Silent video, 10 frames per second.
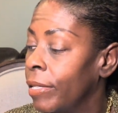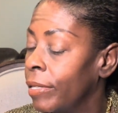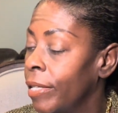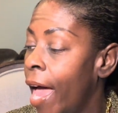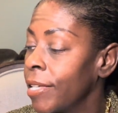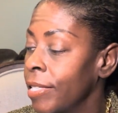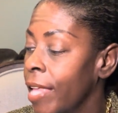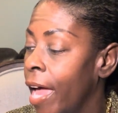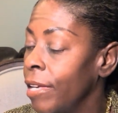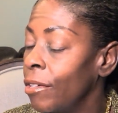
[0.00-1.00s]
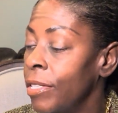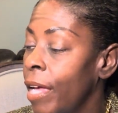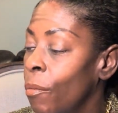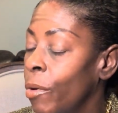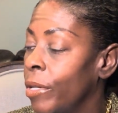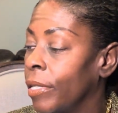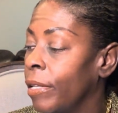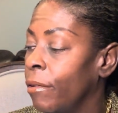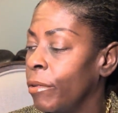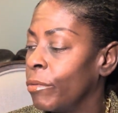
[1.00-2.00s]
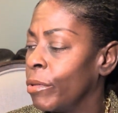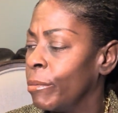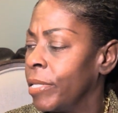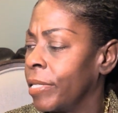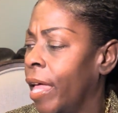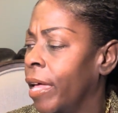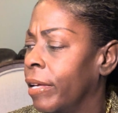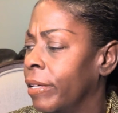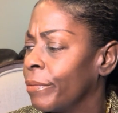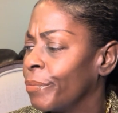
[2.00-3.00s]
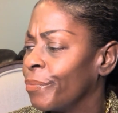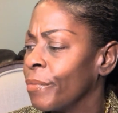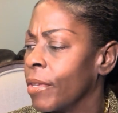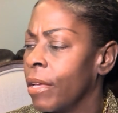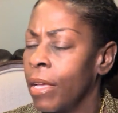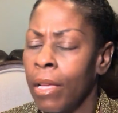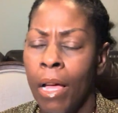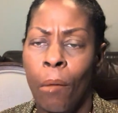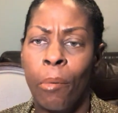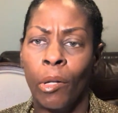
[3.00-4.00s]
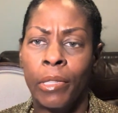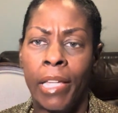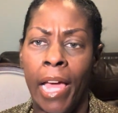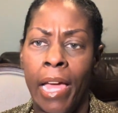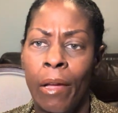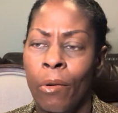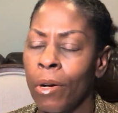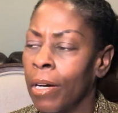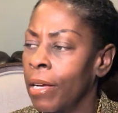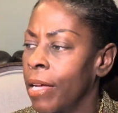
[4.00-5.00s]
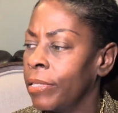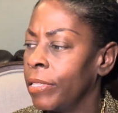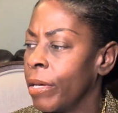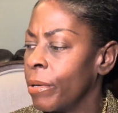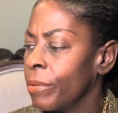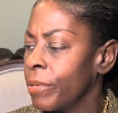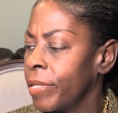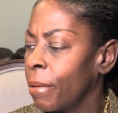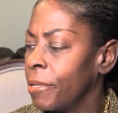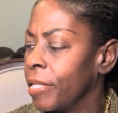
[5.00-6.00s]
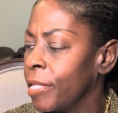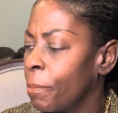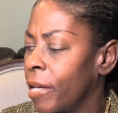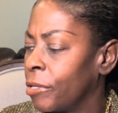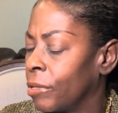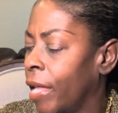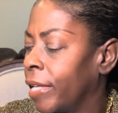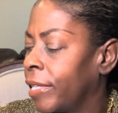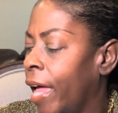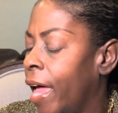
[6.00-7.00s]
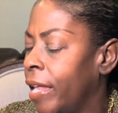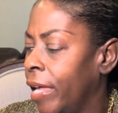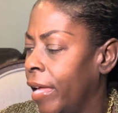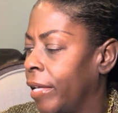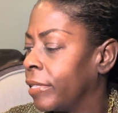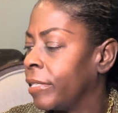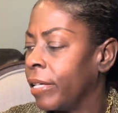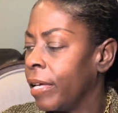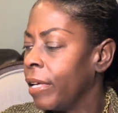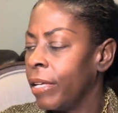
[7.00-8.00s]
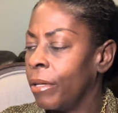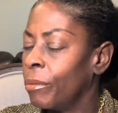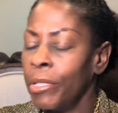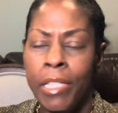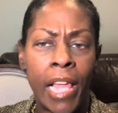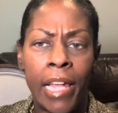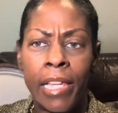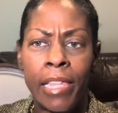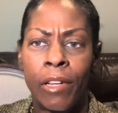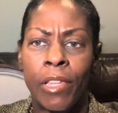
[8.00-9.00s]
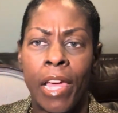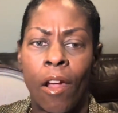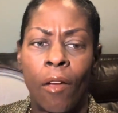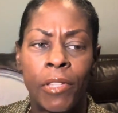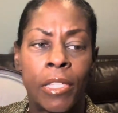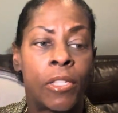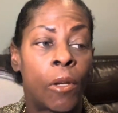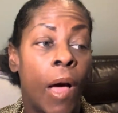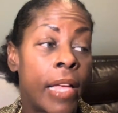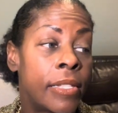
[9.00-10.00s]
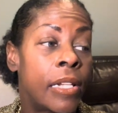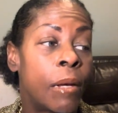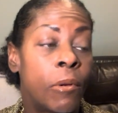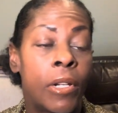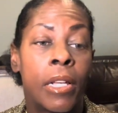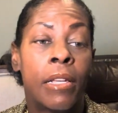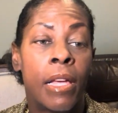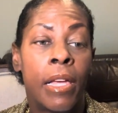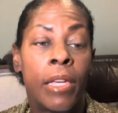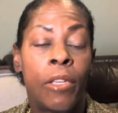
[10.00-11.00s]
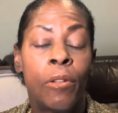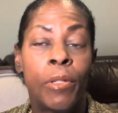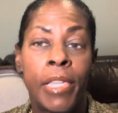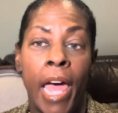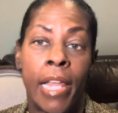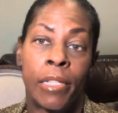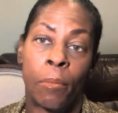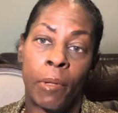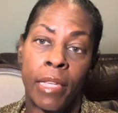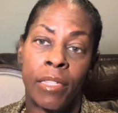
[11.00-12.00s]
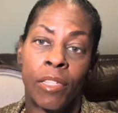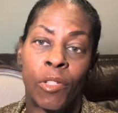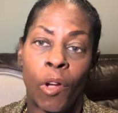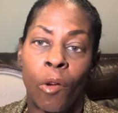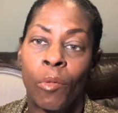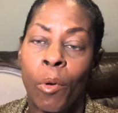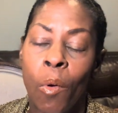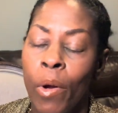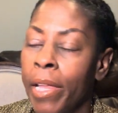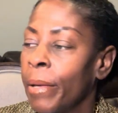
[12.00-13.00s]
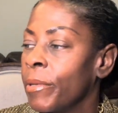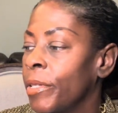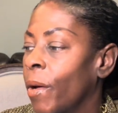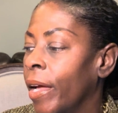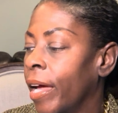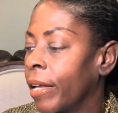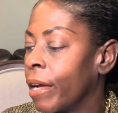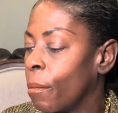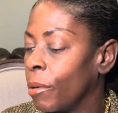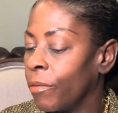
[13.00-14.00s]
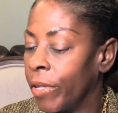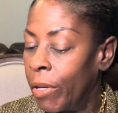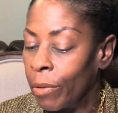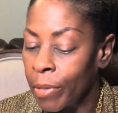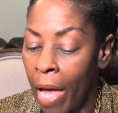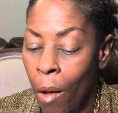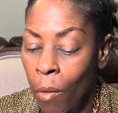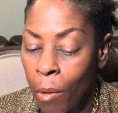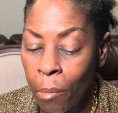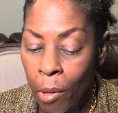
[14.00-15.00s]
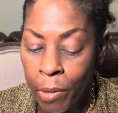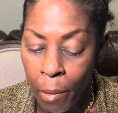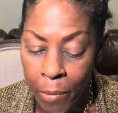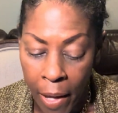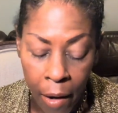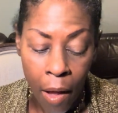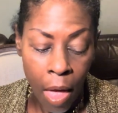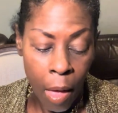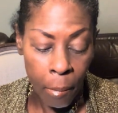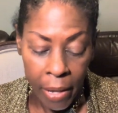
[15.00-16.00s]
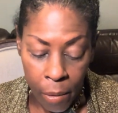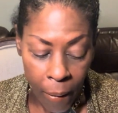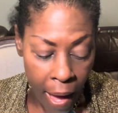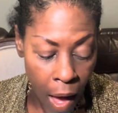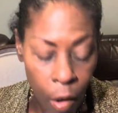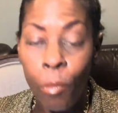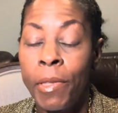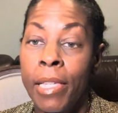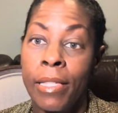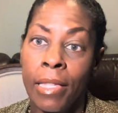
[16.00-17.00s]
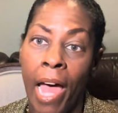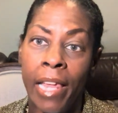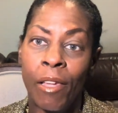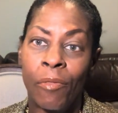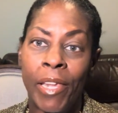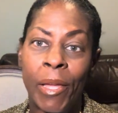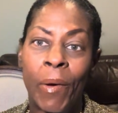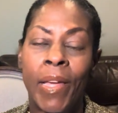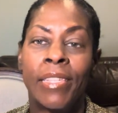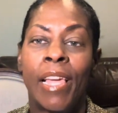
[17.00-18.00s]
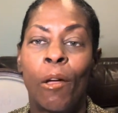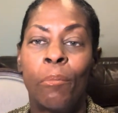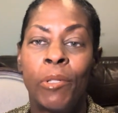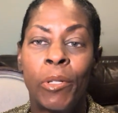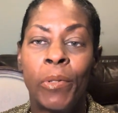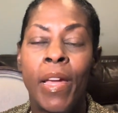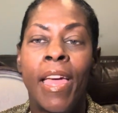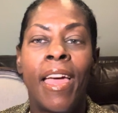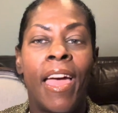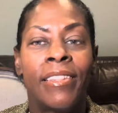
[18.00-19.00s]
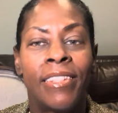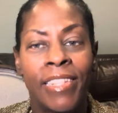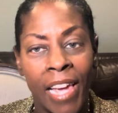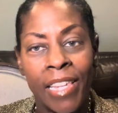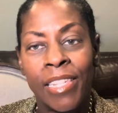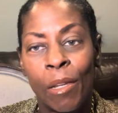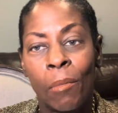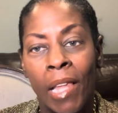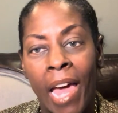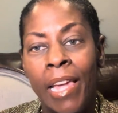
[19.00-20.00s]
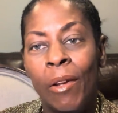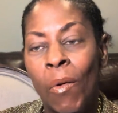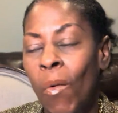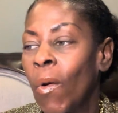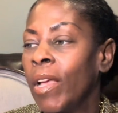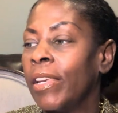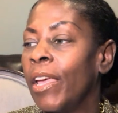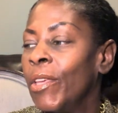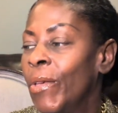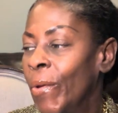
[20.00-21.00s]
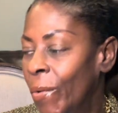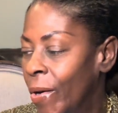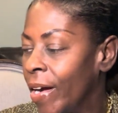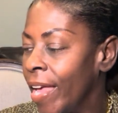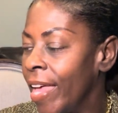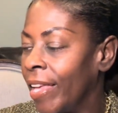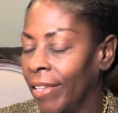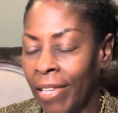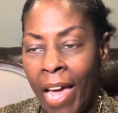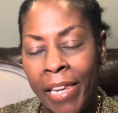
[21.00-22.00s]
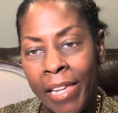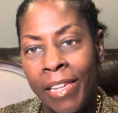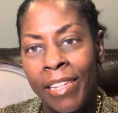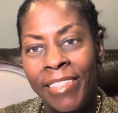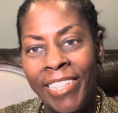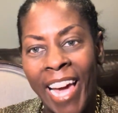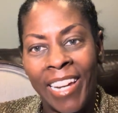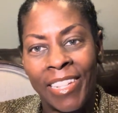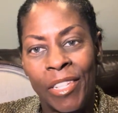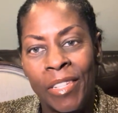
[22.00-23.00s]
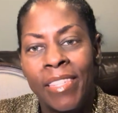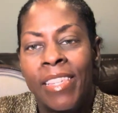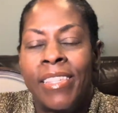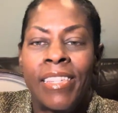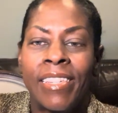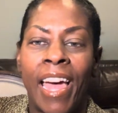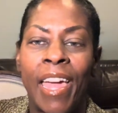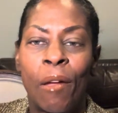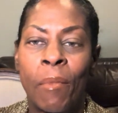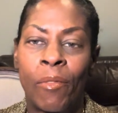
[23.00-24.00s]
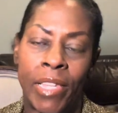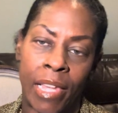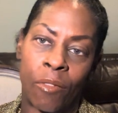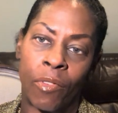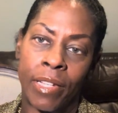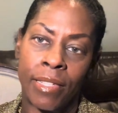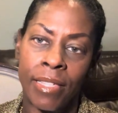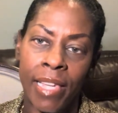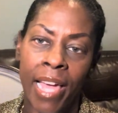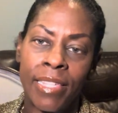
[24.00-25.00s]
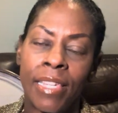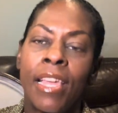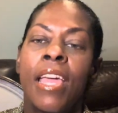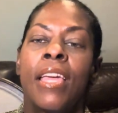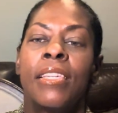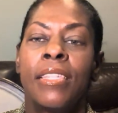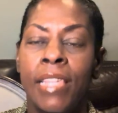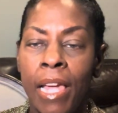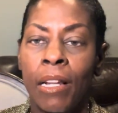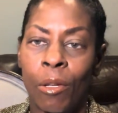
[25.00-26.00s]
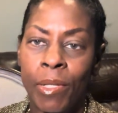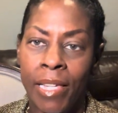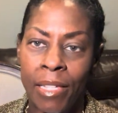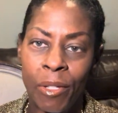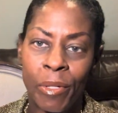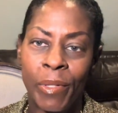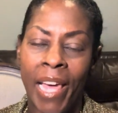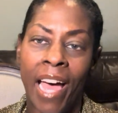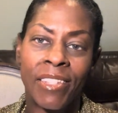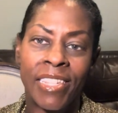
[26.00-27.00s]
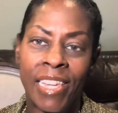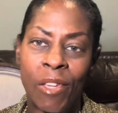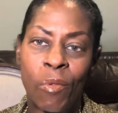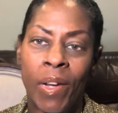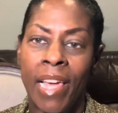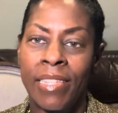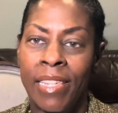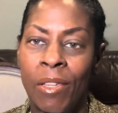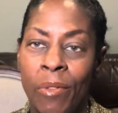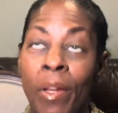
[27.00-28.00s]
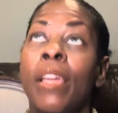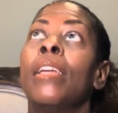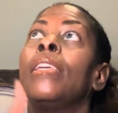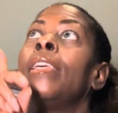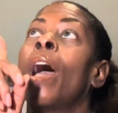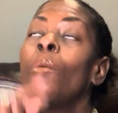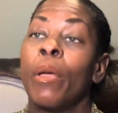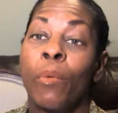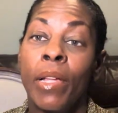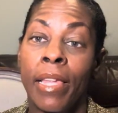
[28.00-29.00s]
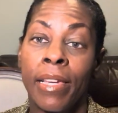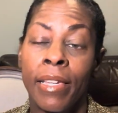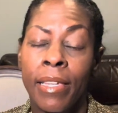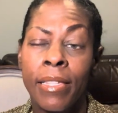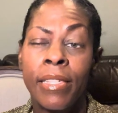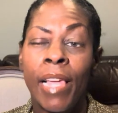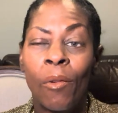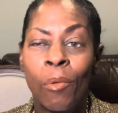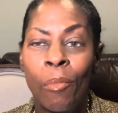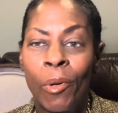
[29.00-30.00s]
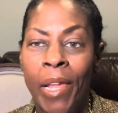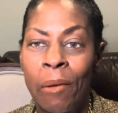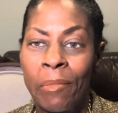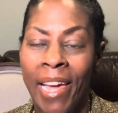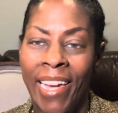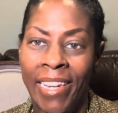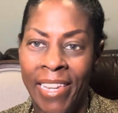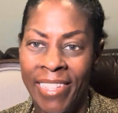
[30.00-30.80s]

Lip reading: last night. The only time we're in the living room is like a birthday or, something special like that. And we're just not in there that often. So I said I'm going to use that as a place to start recording. So I got a couple of videos I want to post up there. But anyway, I hope this lighting video has helped you and shed some light on your lighting challenges. This is I Am Everything Fresh and Sassy. Stay close, stay tuned. I'll see you when I see you. Yahweh willing. So, Bonem Garni.